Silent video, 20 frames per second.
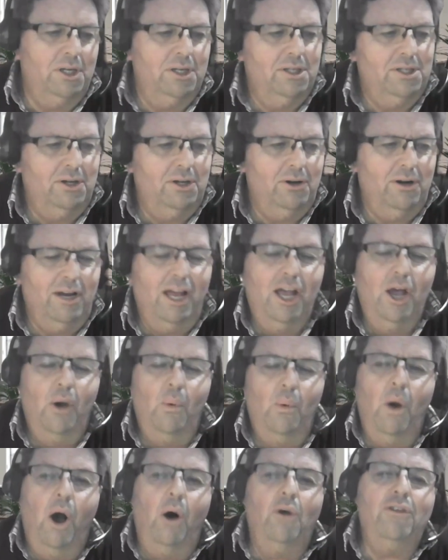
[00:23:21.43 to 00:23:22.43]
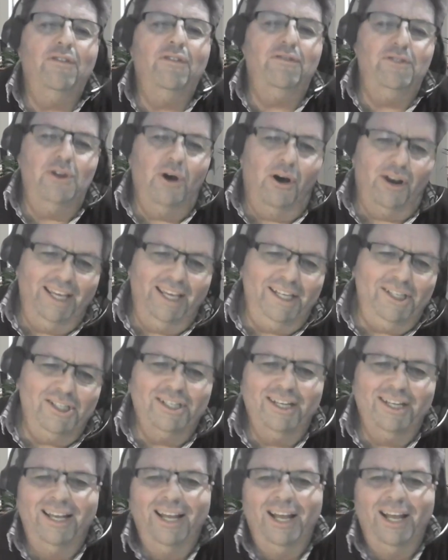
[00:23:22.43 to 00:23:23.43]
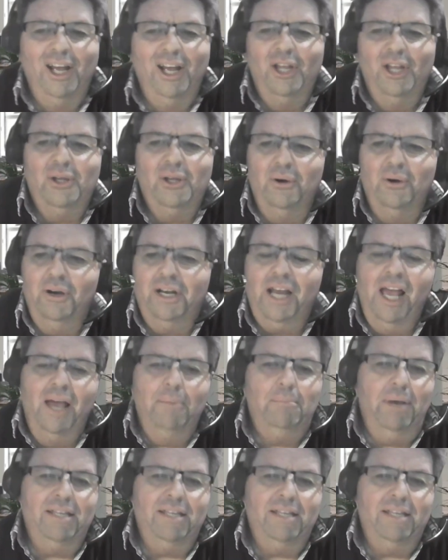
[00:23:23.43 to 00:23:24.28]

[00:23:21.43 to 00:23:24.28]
because you're a wealth of knowledge through it.